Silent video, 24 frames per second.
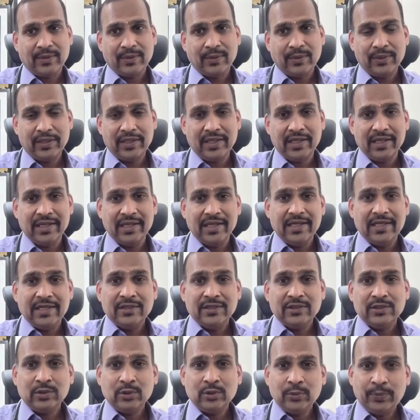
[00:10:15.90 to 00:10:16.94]
Okay.
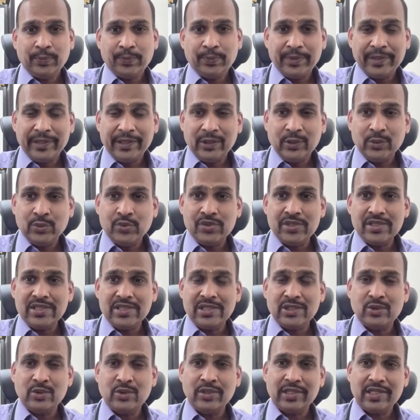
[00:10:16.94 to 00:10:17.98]
So P2 is
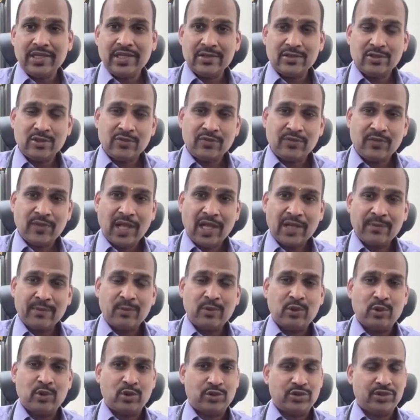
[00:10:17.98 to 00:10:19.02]
0 in case of carbon
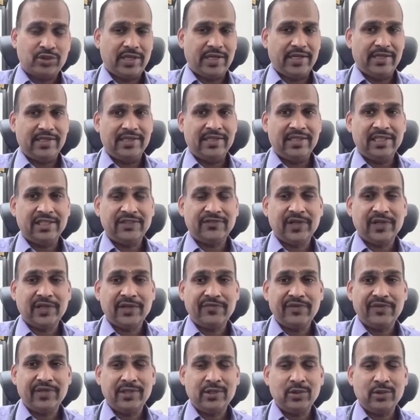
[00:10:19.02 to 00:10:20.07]
monoxide. That's why
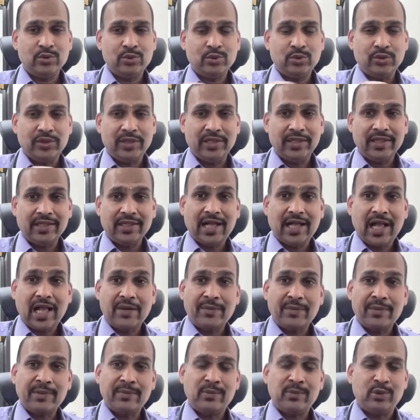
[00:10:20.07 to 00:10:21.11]
we used to take
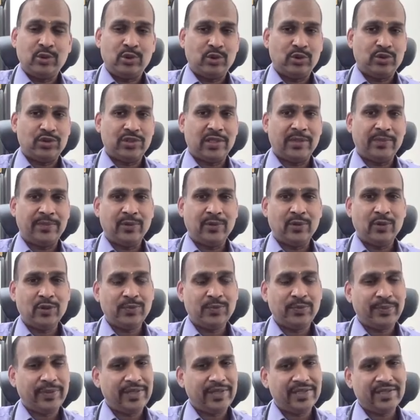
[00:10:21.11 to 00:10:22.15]
carbon monoxide, because
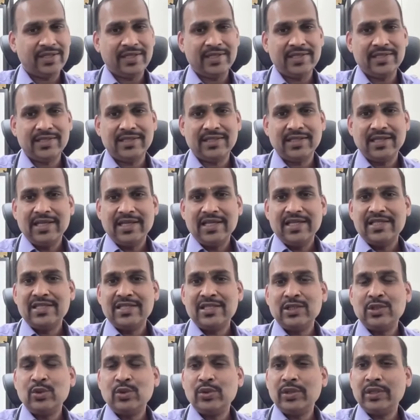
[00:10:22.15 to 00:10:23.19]
pressure is
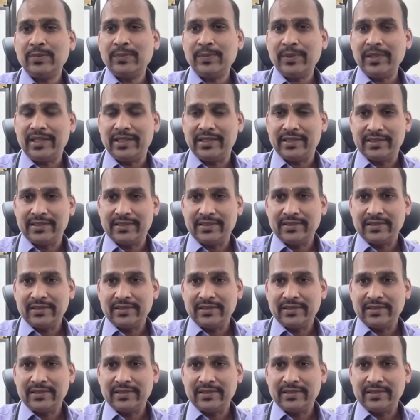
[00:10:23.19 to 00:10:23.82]
0 in blood.